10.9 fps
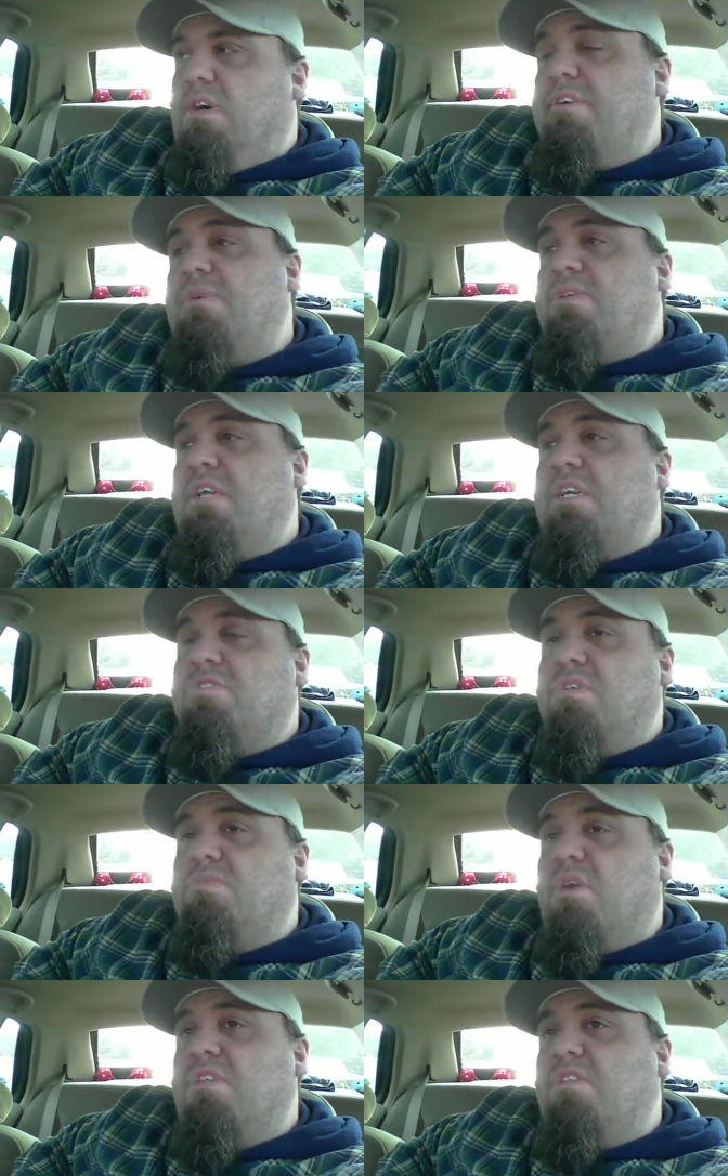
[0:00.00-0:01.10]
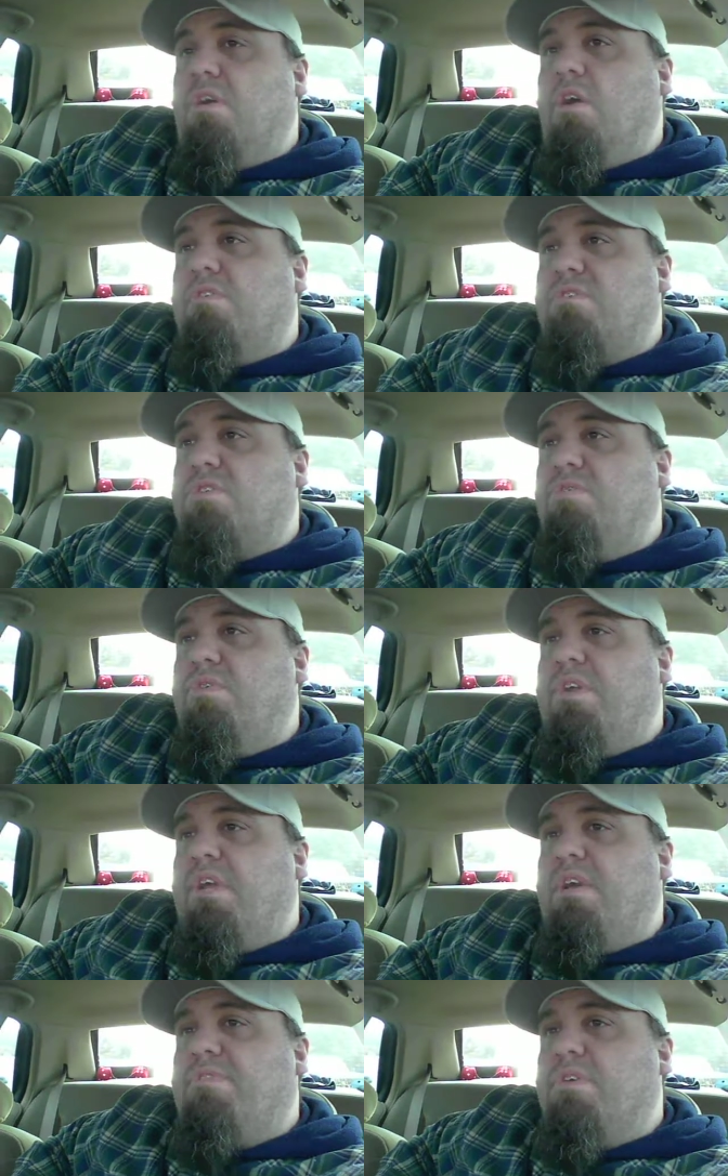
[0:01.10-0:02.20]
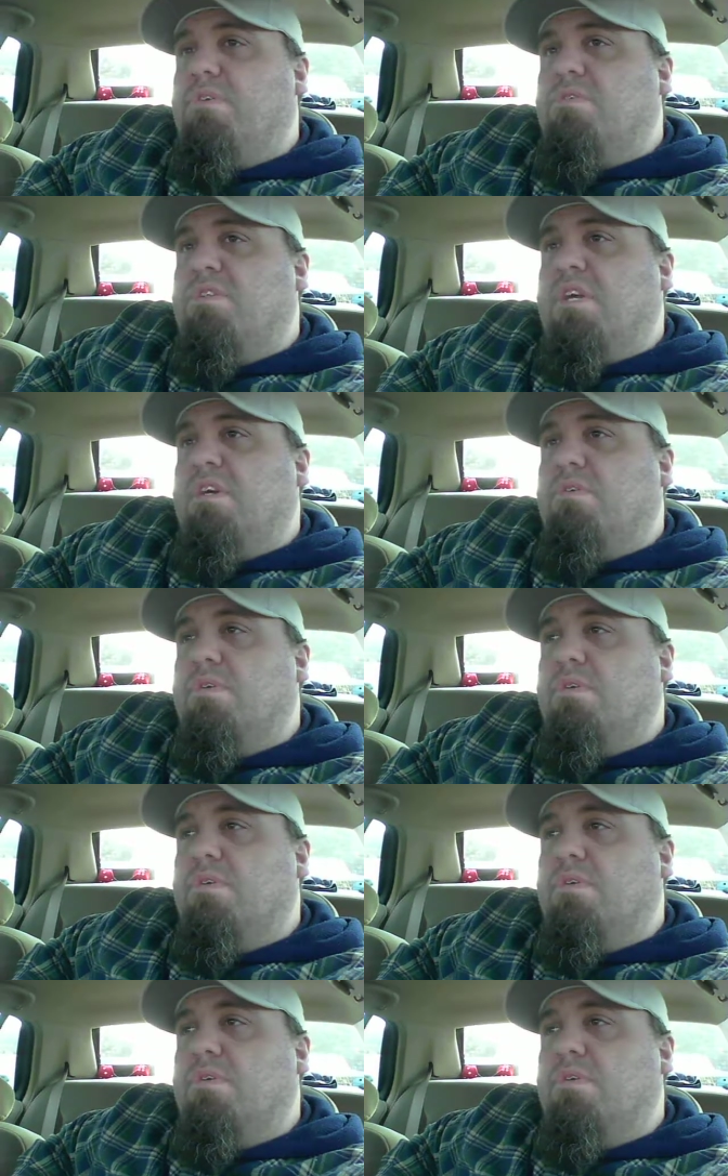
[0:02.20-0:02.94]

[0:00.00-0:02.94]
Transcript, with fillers: I've been actually running the hall for two and a half years now.